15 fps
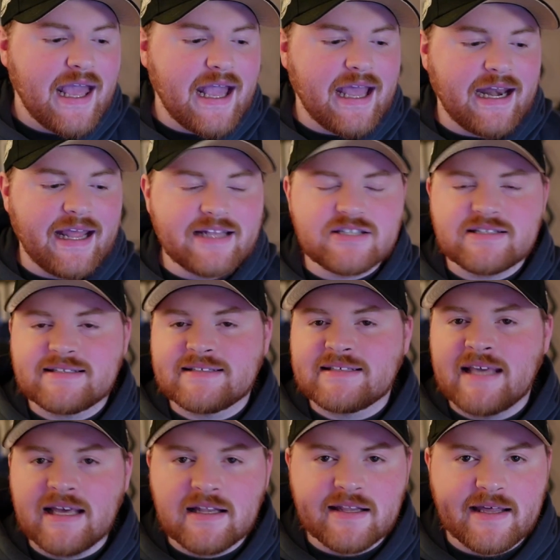And it's
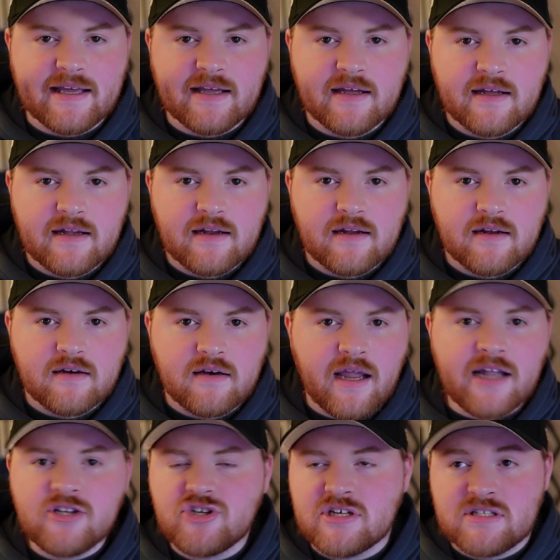killing
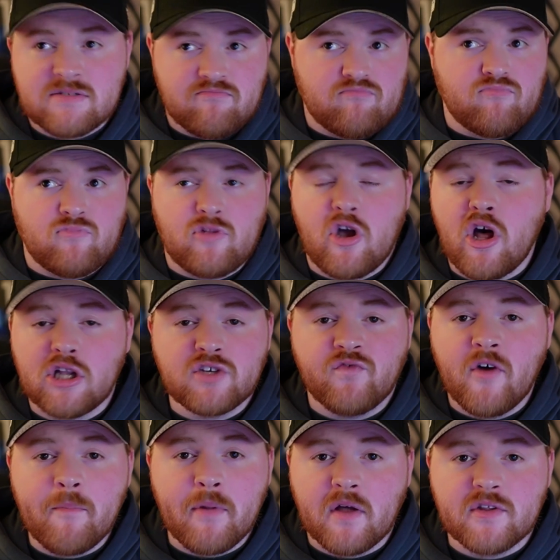not just college
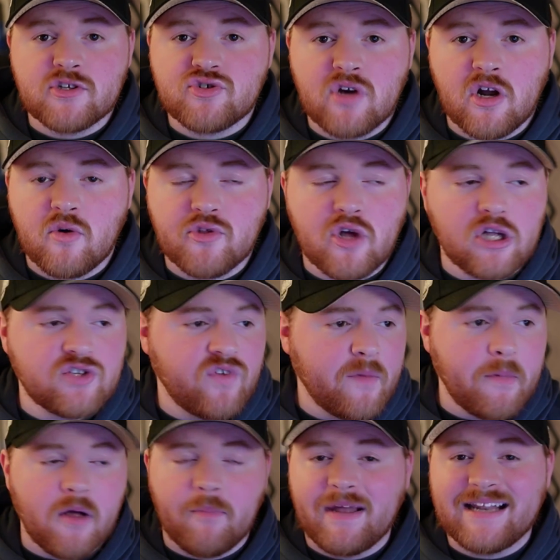football, the struggle with college
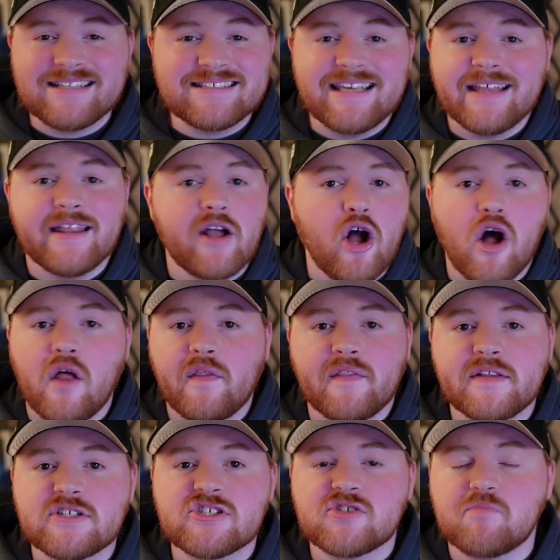football, but it's killing all of
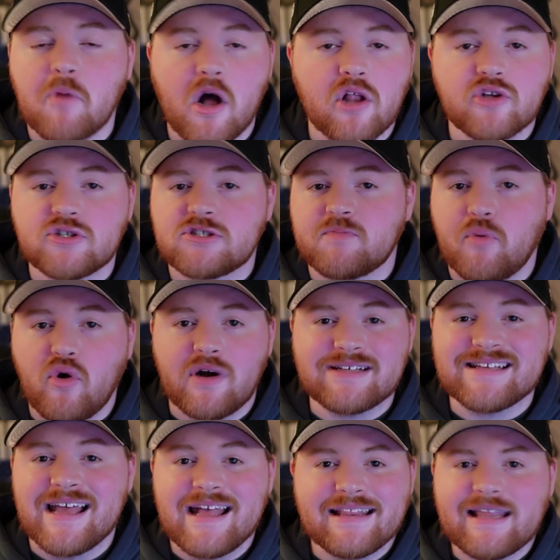these smaller
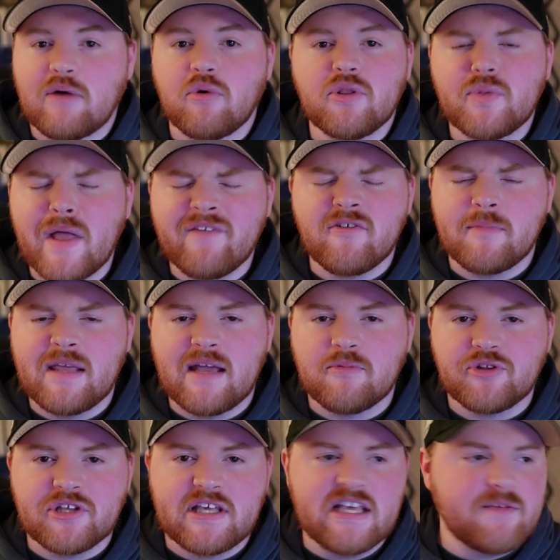sports that will never be
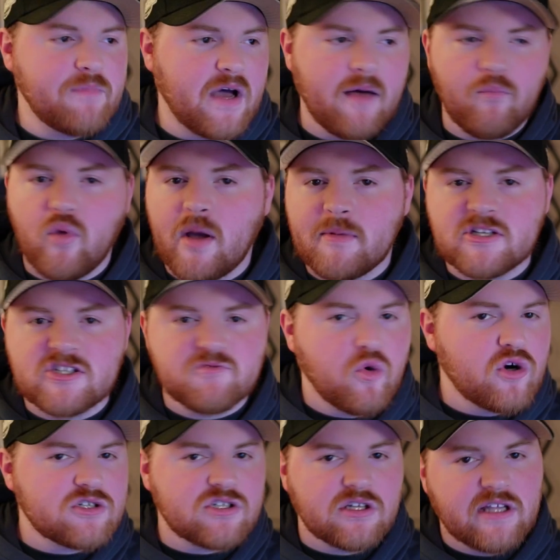able to keep up, women's
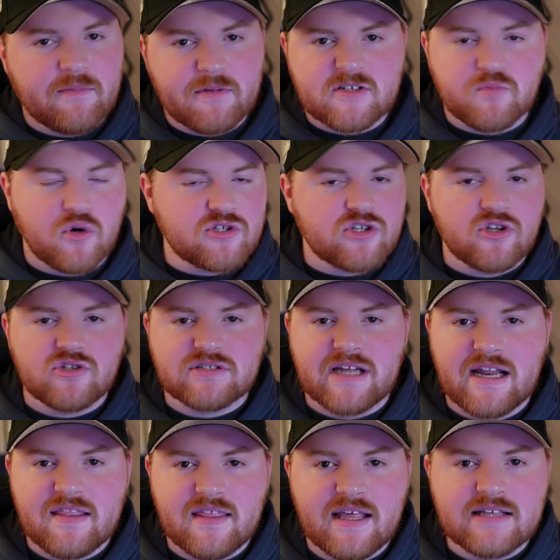sports, Olympic sports, all those
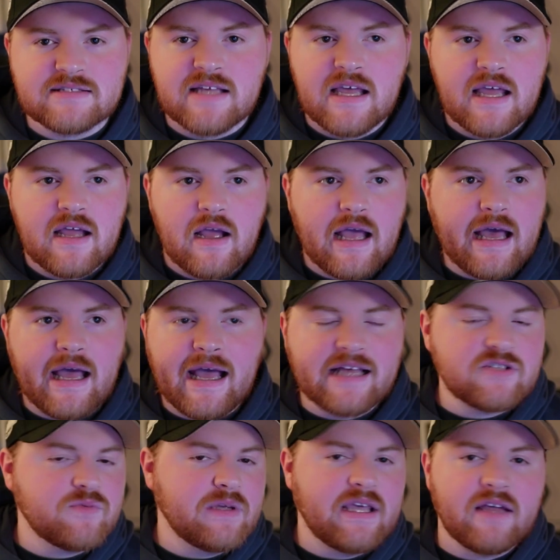kind of things,
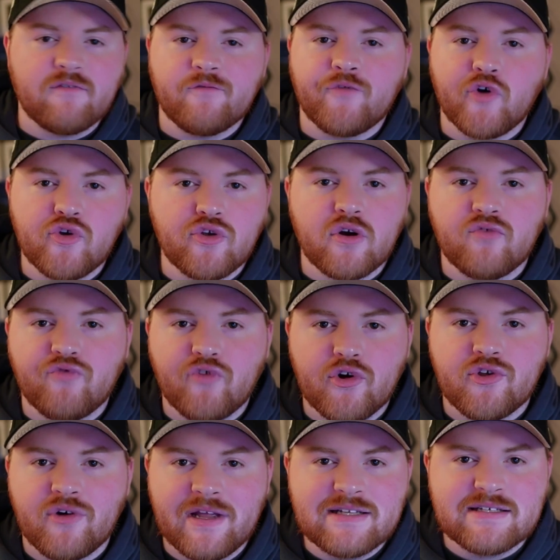as we get further and
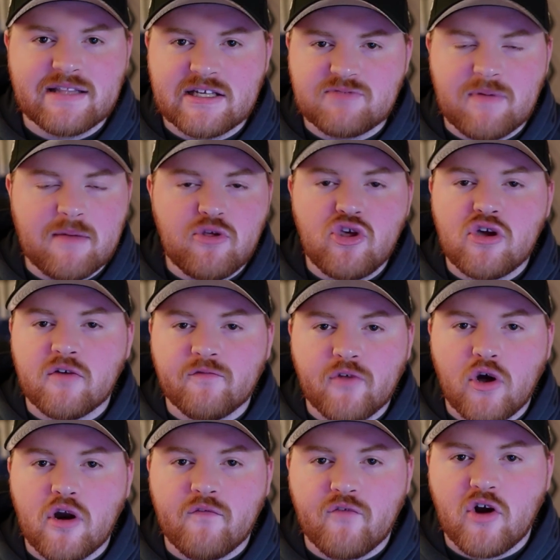further into this. Maybe you can
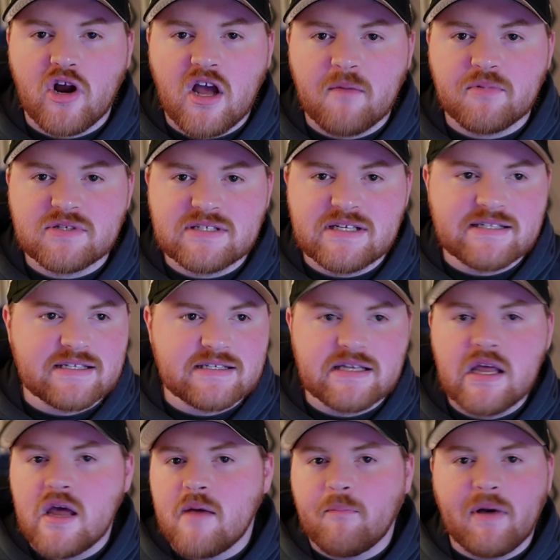float it for a couple seasons,
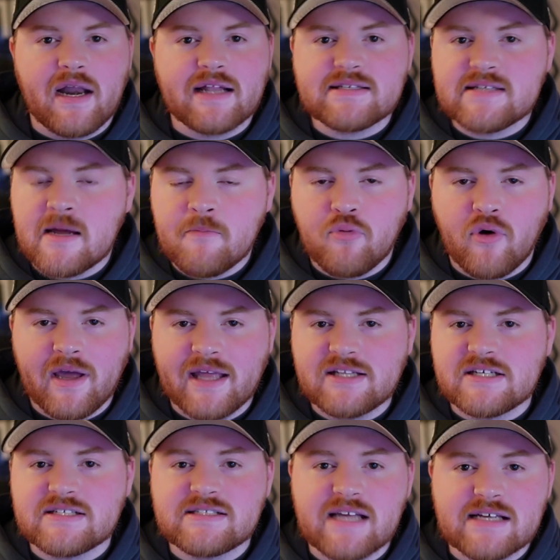but at some point it
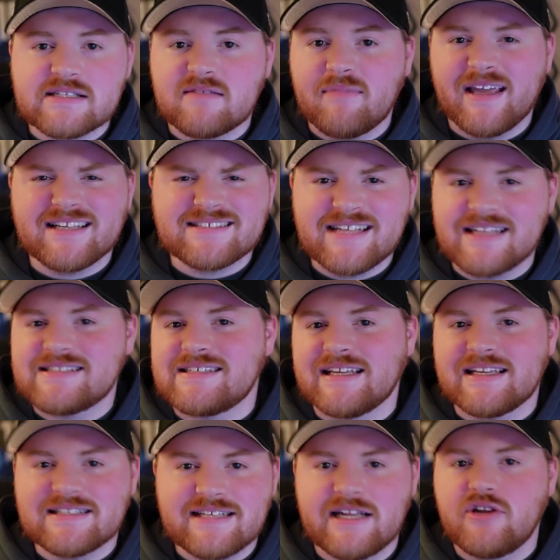just doesn't make sense to
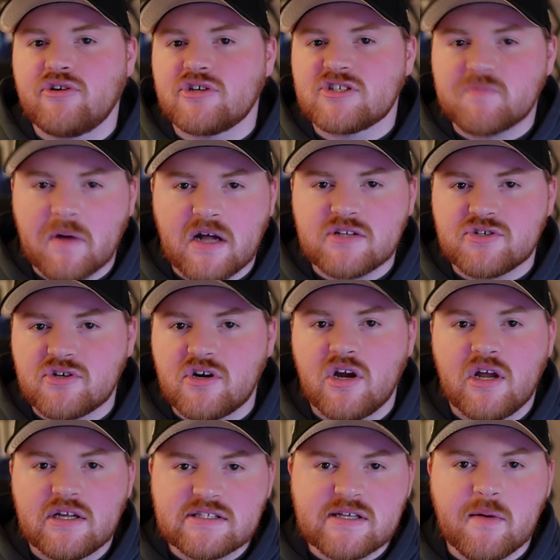continue to sponsor
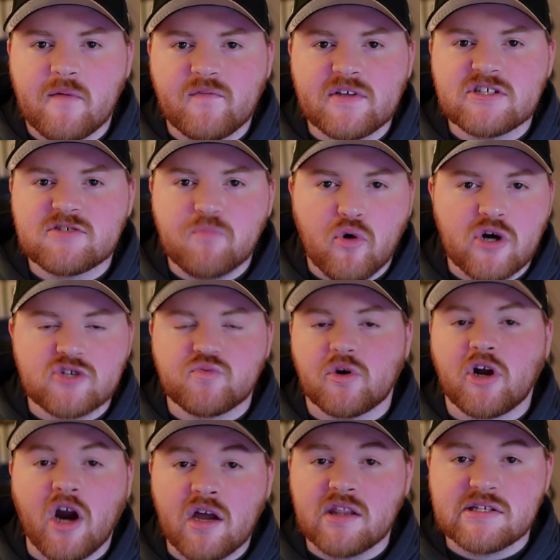some of these sports,
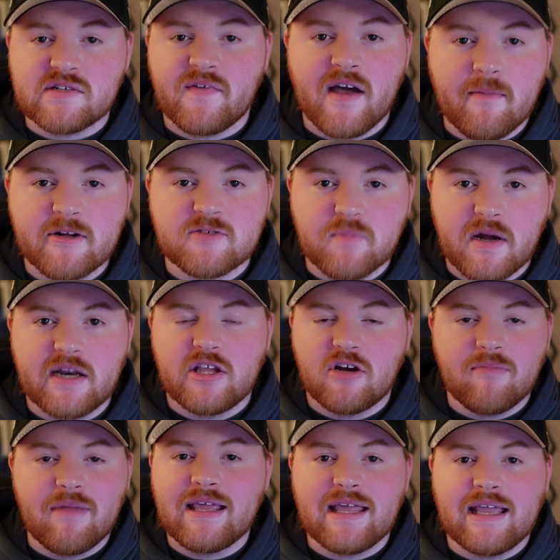regardless of how much money
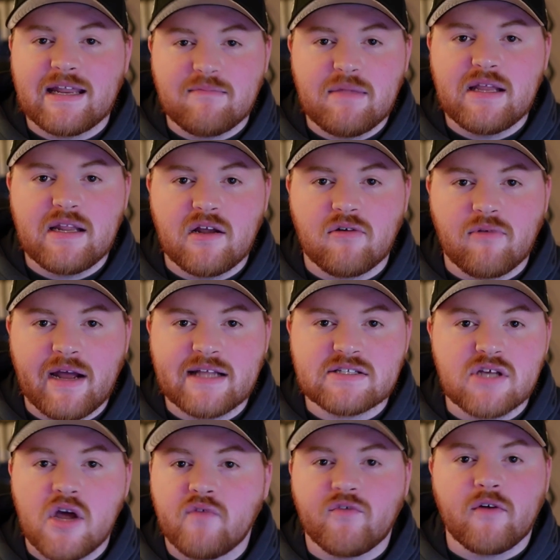you're making in media rights
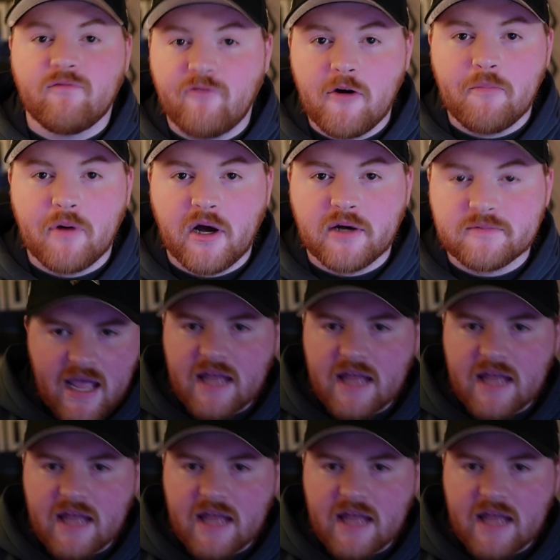from football.